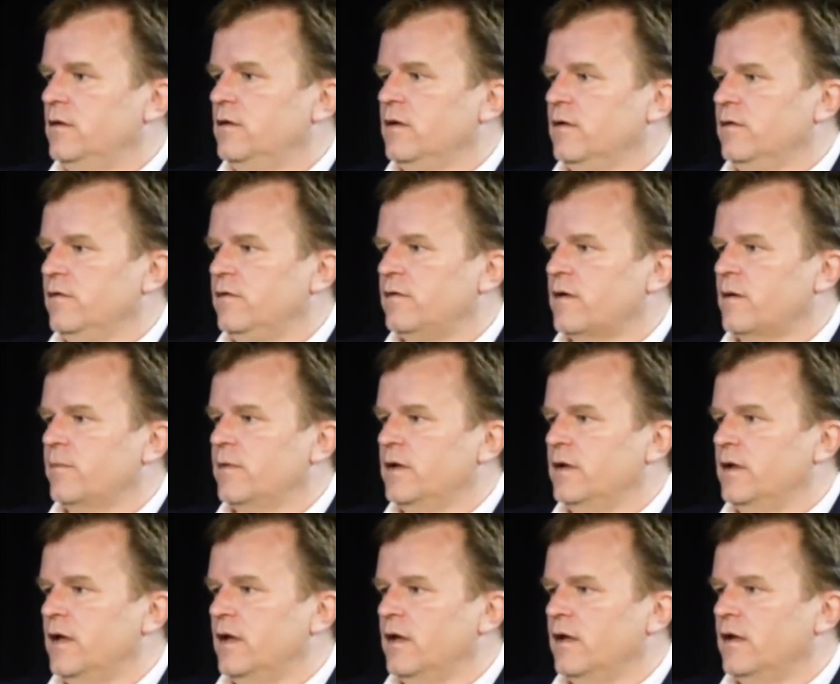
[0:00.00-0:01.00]
You can
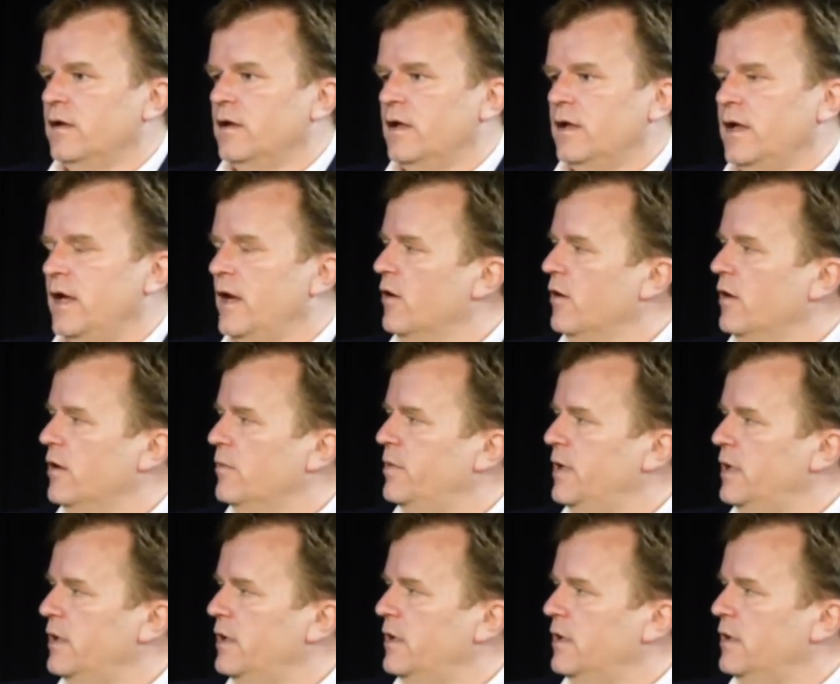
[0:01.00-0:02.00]
summon an
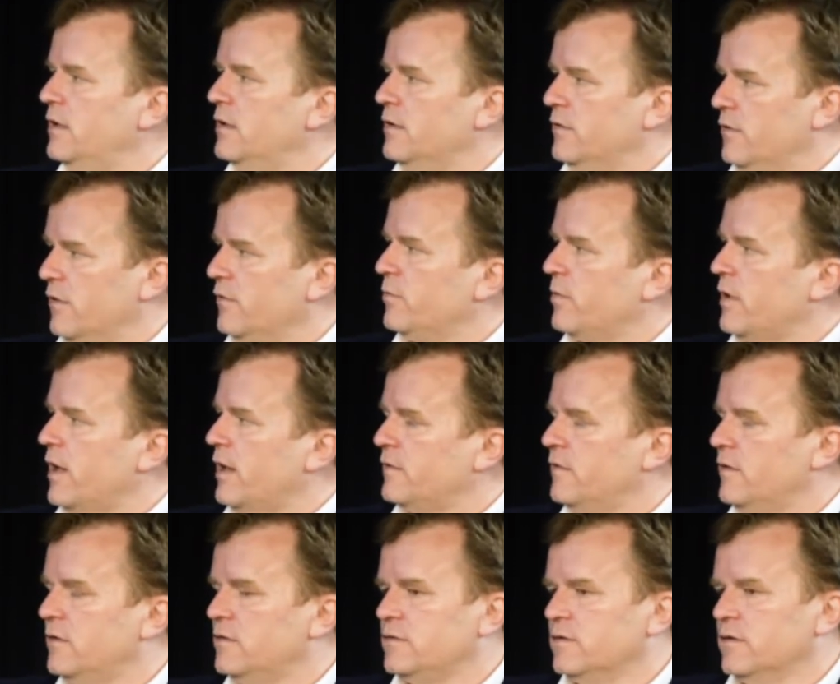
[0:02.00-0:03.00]
ARNP, a nurse
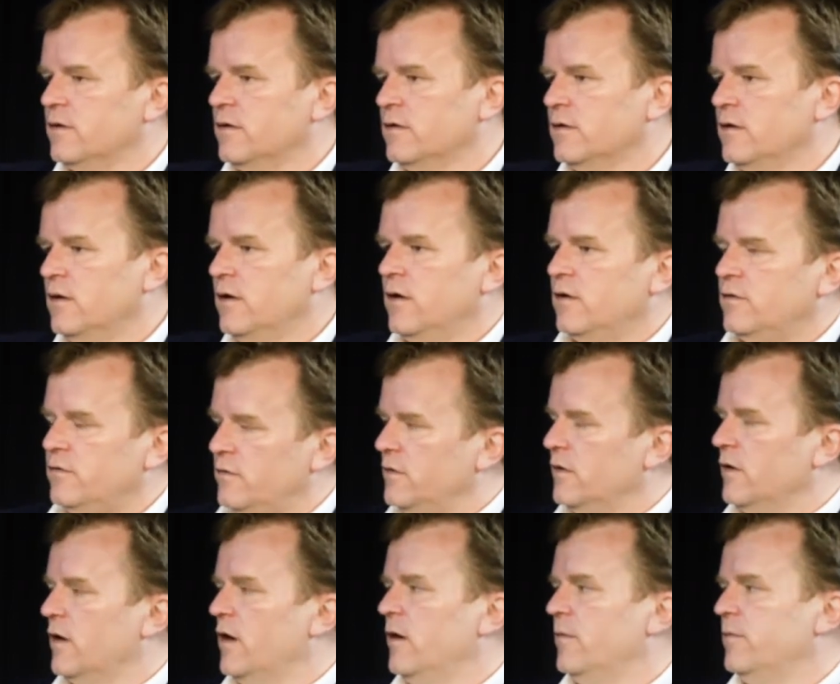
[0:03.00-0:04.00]
practitioner, to
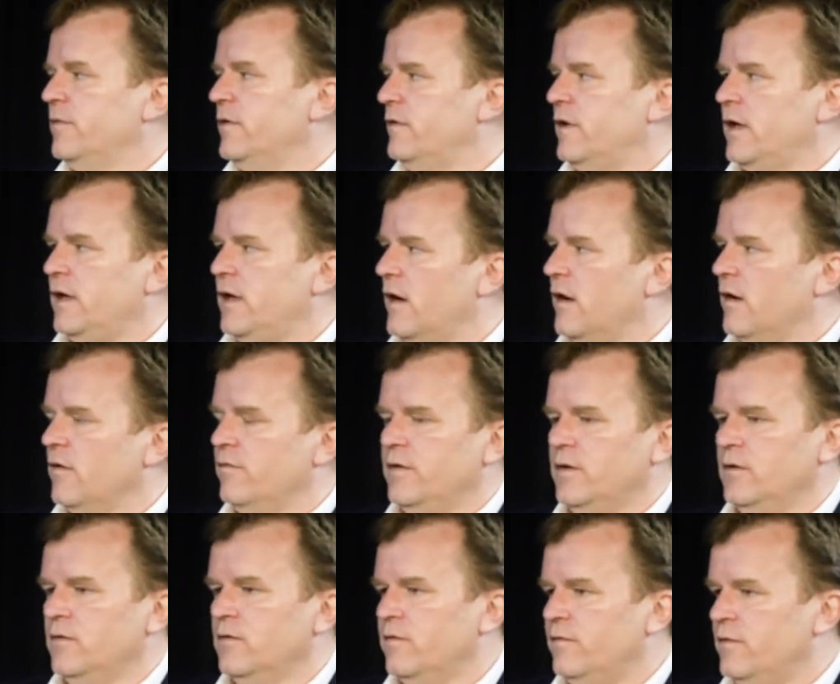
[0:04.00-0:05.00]
your home to take care of
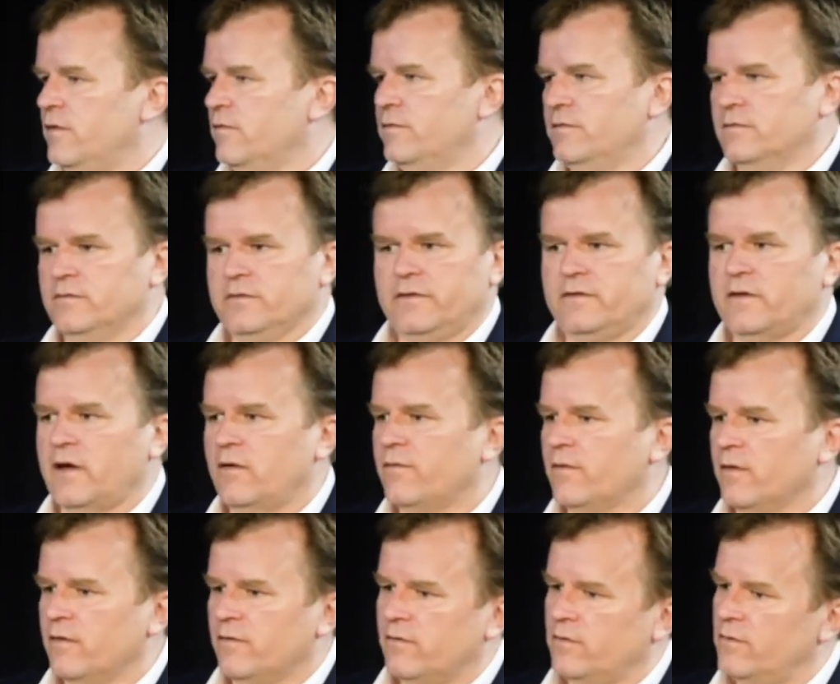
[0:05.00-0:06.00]
you if you, say
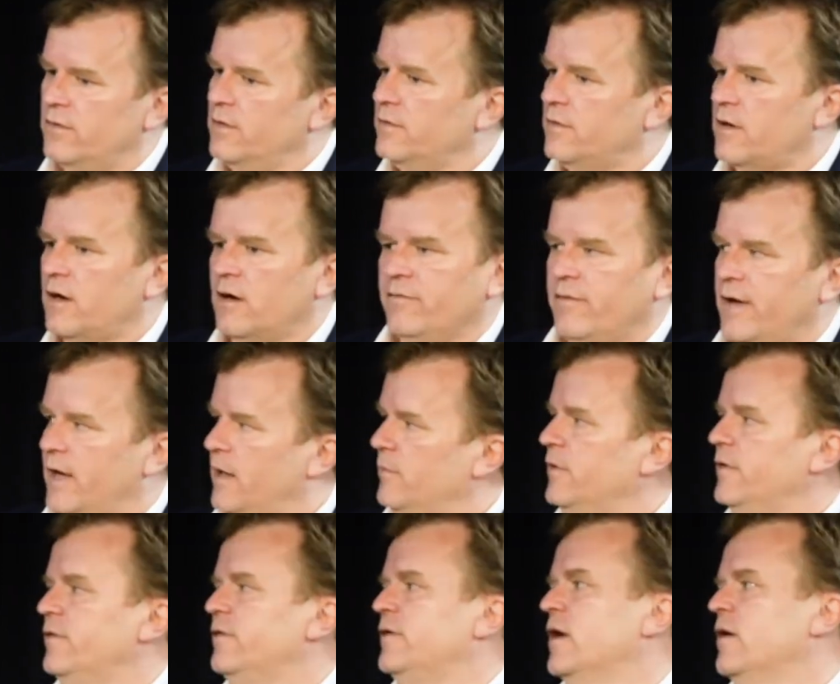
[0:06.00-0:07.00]
for instance, your entire
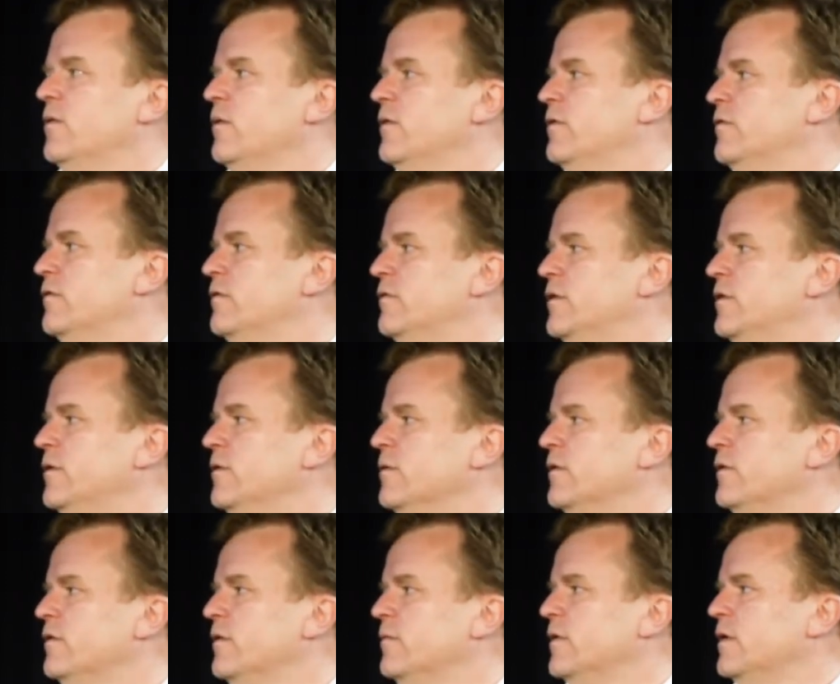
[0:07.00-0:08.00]
family's down with the flu
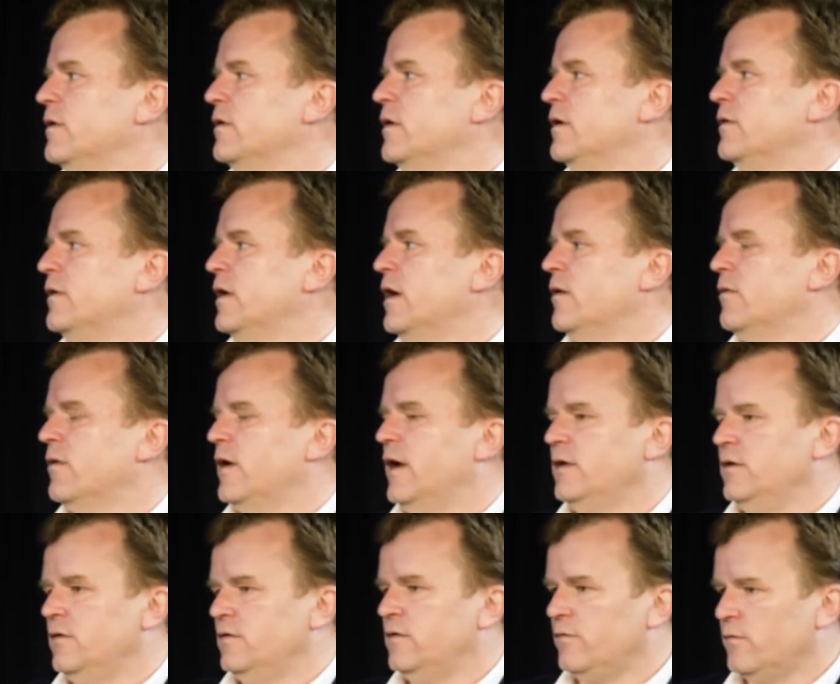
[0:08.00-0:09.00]
or something like that, right?
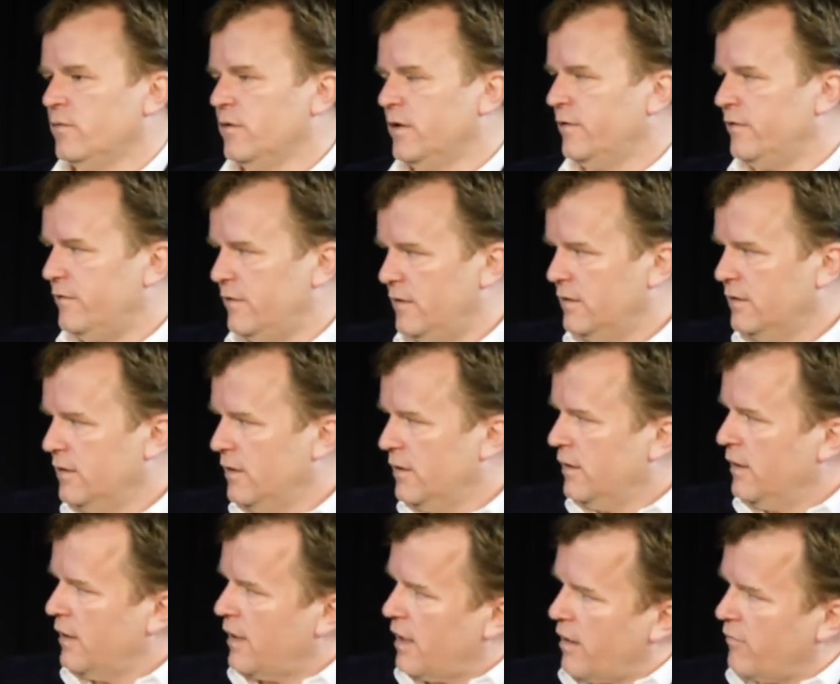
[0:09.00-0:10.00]
And you just want to see
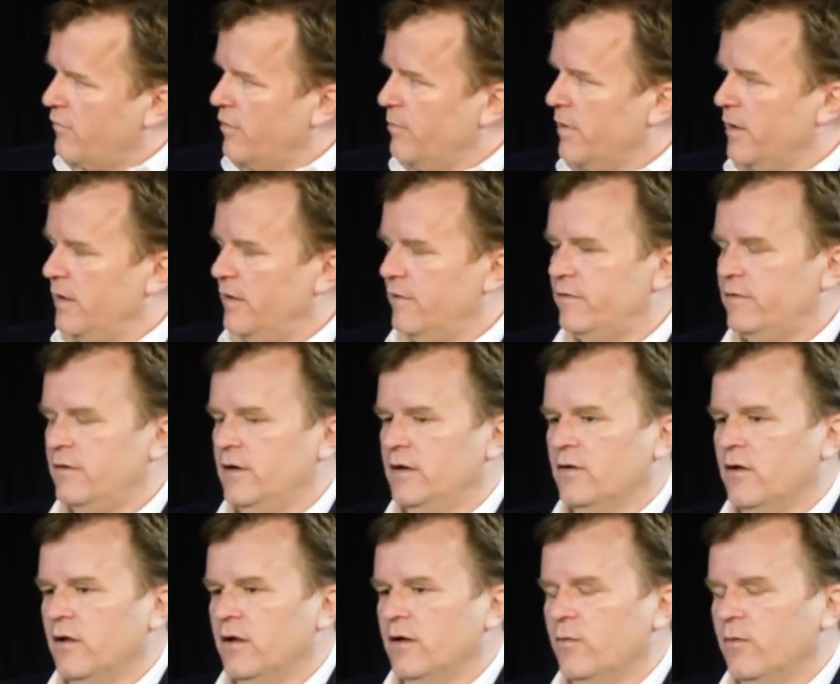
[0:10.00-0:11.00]
everybody
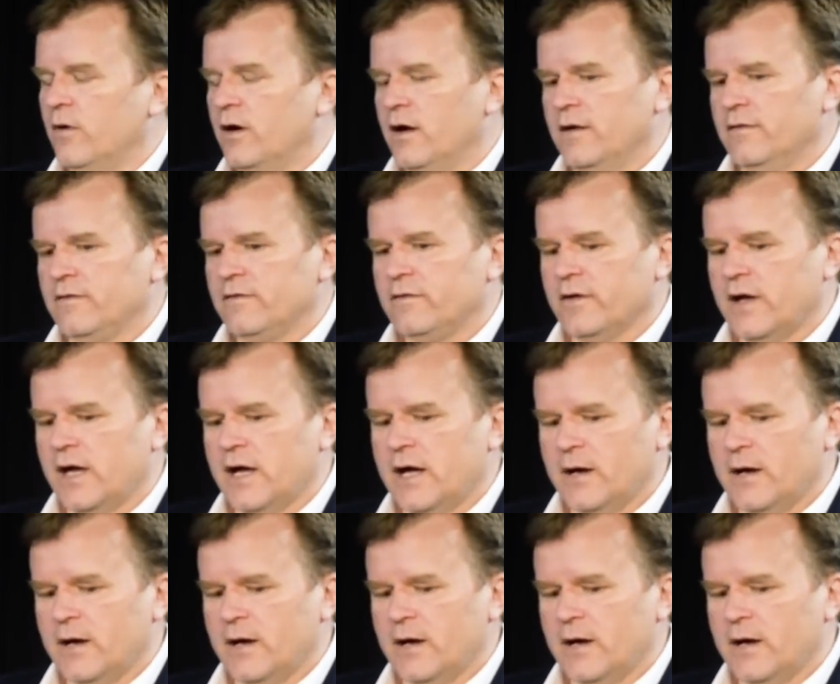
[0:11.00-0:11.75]
seen all at once.